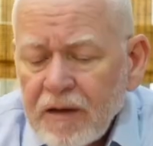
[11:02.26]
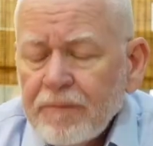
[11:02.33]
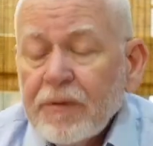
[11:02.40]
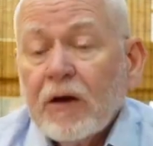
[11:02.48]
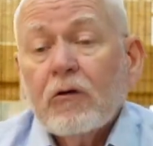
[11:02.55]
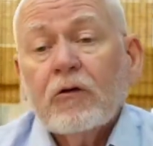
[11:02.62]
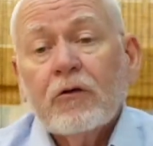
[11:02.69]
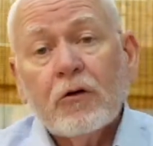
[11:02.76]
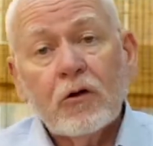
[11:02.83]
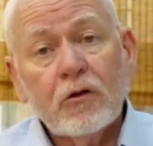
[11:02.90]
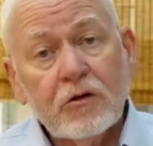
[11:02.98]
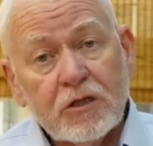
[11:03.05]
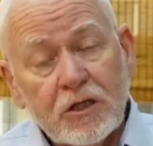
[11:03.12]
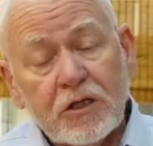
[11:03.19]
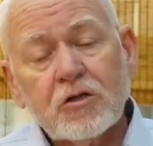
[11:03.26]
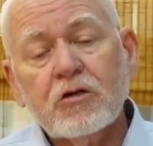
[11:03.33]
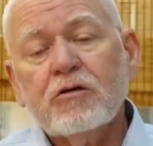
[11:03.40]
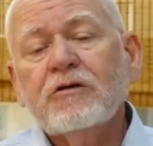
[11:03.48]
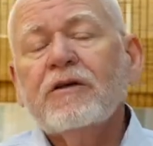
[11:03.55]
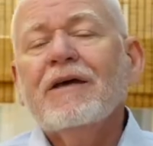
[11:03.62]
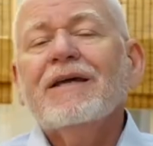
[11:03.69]
Now, are there good
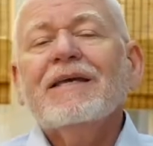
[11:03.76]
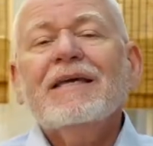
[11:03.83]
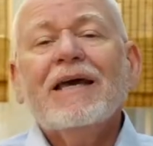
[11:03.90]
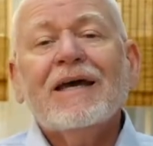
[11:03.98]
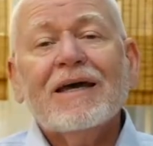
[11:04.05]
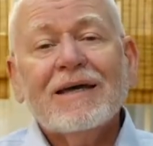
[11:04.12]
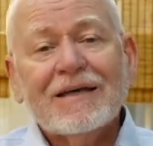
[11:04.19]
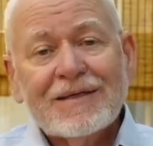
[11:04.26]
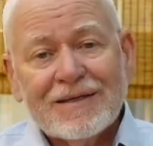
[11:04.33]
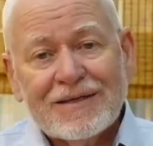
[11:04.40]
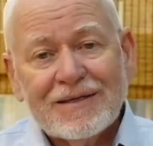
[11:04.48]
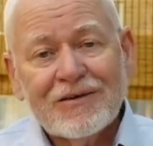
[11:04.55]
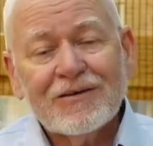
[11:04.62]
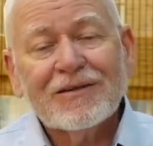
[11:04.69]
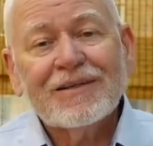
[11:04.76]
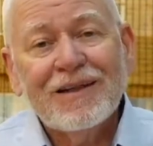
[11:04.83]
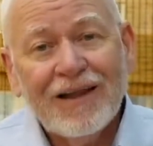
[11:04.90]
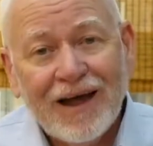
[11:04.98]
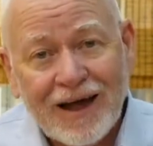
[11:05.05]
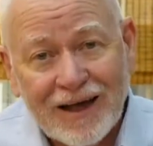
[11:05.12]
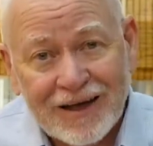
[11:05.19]
teachers? Yes, there's a
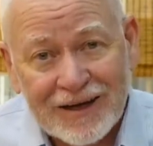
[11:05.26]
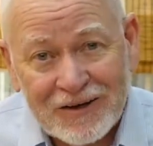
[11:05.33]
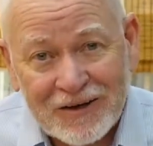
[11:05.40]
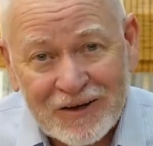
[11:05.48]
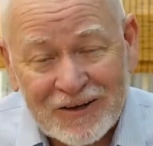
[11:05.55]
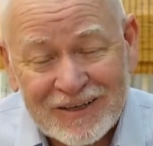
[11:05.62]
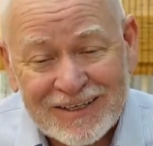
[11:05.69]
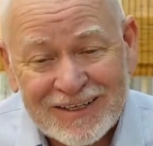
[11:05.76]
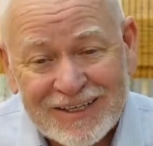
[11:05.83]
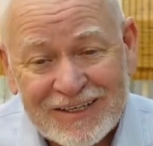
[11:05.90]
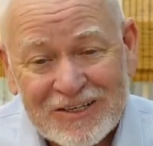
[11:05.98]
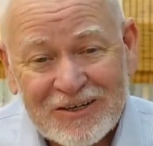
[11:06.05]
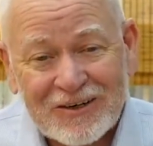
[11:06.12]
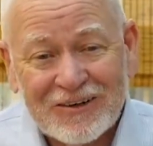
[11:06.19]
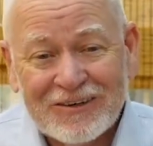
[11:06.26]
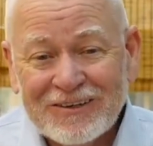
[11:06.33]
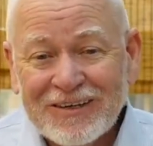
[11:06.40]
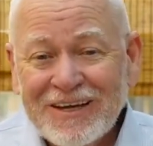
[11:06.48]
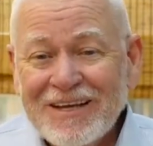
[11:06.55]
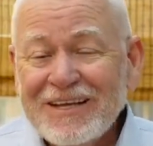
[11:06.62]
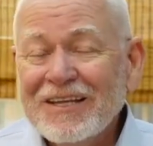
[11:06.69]
lot of good teachers
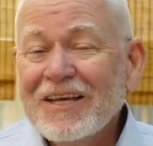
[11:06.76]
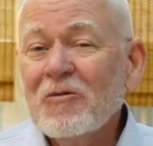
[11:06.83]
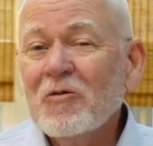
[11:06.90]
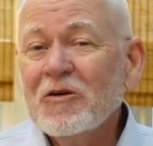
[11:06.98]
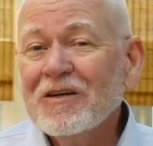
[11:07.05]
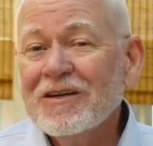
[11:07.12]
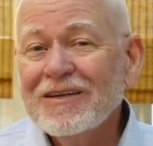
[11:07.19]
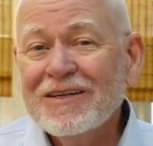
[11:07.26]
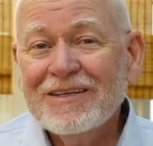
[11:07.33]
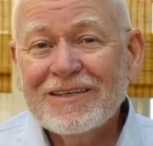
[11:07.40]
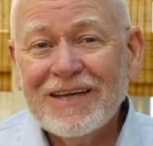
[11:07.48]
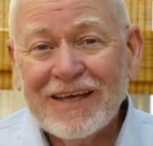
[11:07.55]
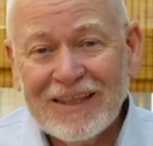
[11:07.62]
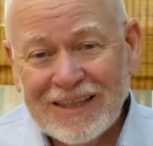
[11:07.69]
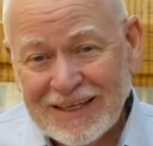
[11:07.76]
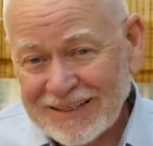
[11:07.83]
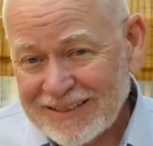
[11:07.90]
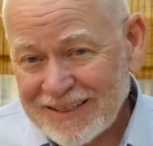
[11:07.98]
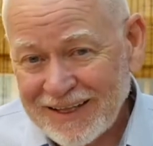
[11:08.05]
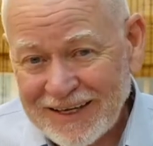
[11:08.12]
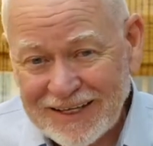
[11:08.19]
that wouldn't say
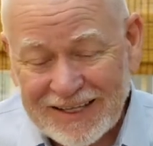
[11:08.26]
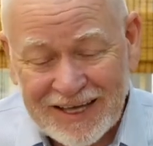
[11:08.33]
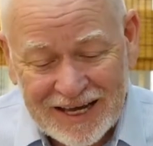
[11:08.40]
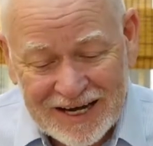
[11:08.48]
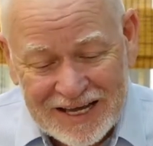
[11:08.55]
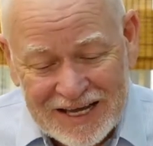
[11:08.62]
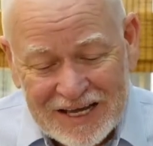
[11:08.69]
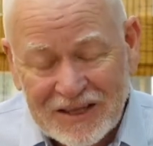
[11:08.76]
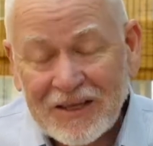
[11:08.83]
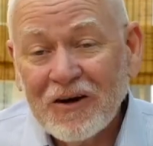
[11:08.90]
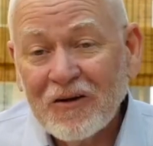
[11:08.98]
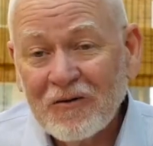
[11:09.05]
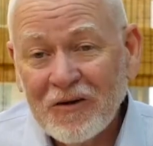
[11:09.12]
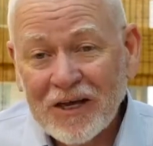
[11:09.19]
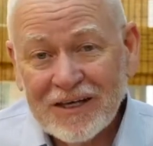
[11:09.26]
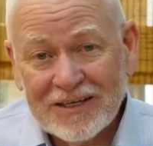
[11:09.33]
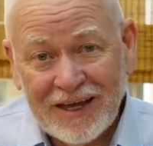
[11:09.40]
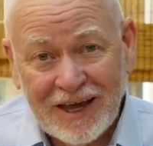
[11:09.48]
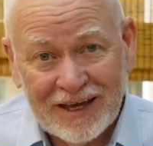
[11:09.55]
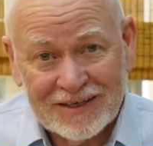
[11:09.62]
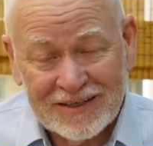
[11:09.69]
things like that. They are
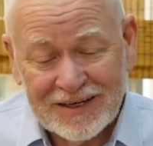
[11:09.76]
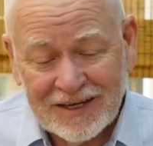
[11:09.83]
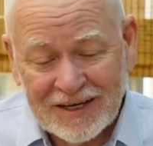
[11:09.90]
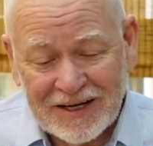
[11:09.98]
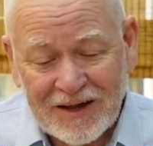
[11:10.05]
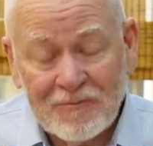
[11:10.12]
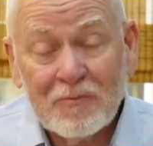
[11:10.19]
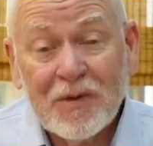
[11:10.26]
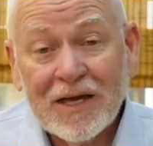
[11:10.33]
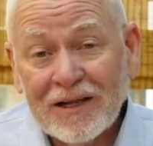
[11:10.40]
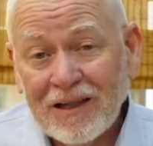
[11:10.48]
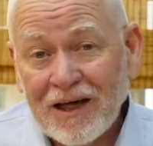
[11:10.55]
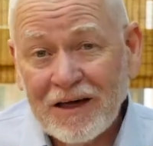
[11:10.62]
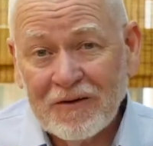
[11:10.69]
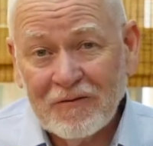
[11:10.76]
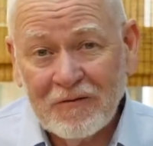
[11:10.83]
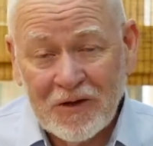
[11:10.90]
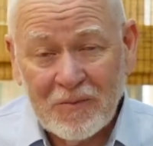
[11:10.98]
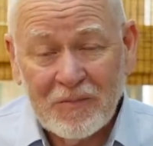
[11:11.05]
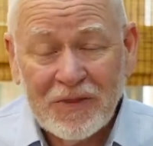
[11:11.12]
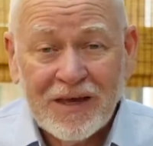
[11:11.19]
fantastic, and I've met a lot of
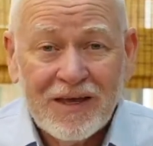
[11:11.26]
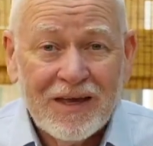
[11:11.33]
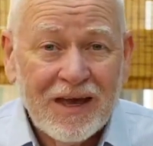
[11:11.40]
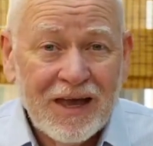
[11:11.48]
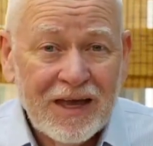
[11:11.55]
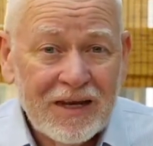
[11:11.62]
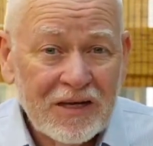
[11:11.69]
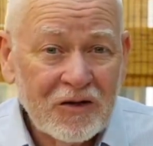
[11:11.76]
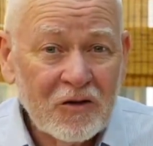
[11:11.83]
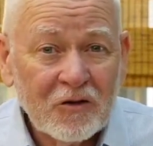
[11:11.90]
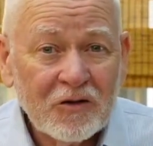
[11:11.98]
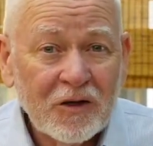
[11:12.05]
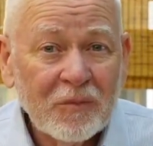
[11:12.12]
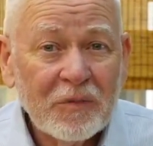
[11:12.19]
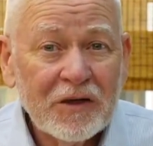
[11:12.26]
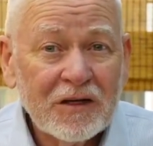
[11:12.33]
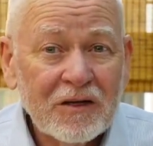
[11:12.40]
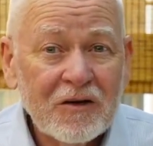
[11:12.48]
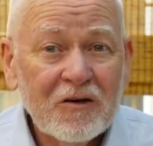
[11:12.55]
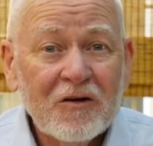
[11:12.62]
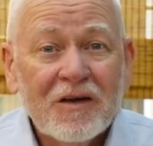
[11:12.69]
them. And you know something,
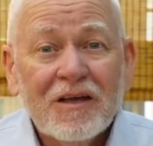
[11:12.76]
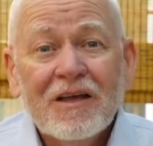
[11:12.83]
though?